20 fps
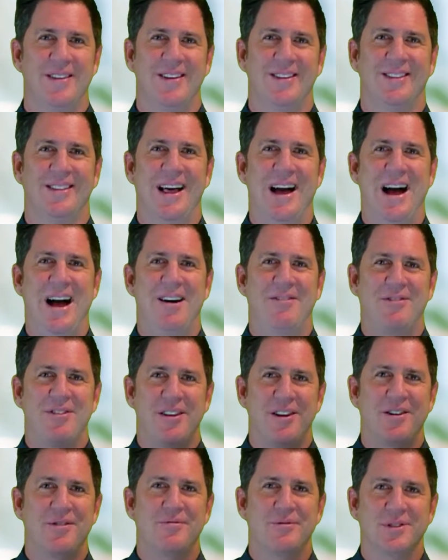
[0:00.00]
laughed
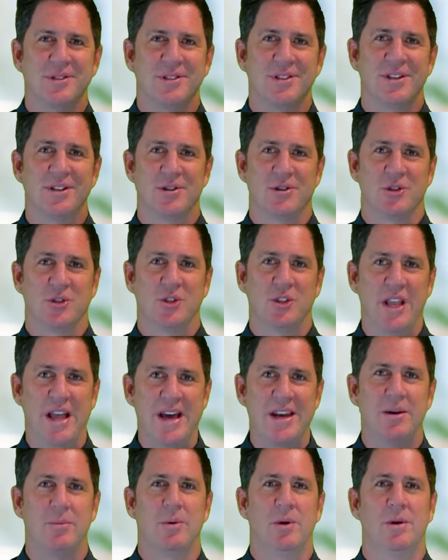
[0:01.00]
that it was
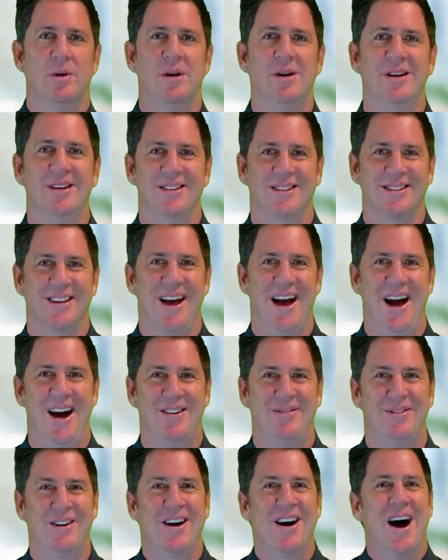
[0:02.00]
understandable to
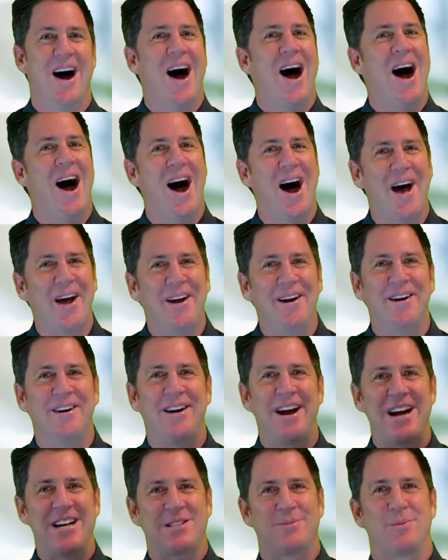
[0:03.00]
have
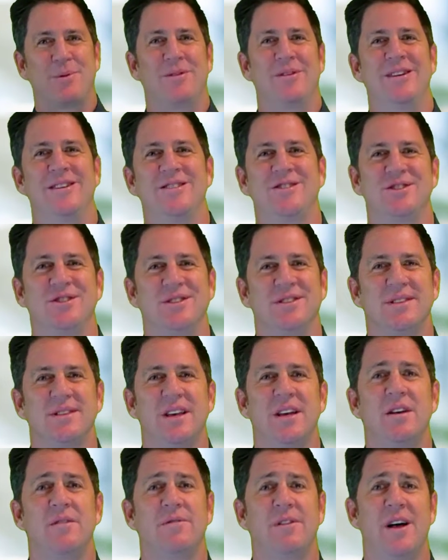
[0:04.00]
higher aspirations
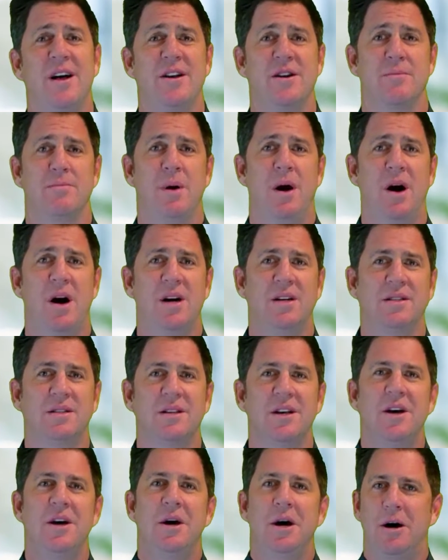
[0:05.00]
than to fly your
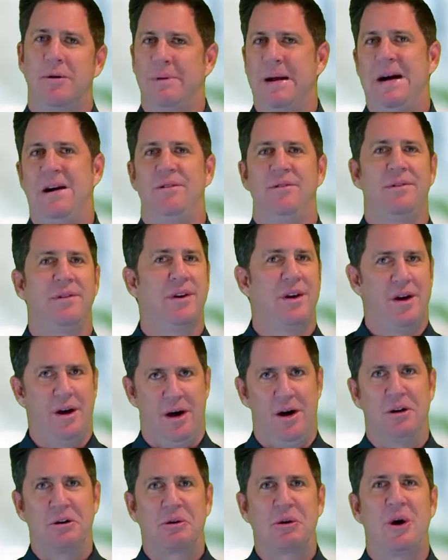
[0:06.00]
boss around
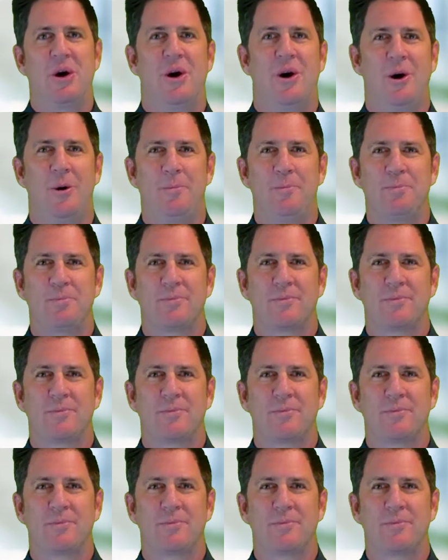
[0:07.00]
on call.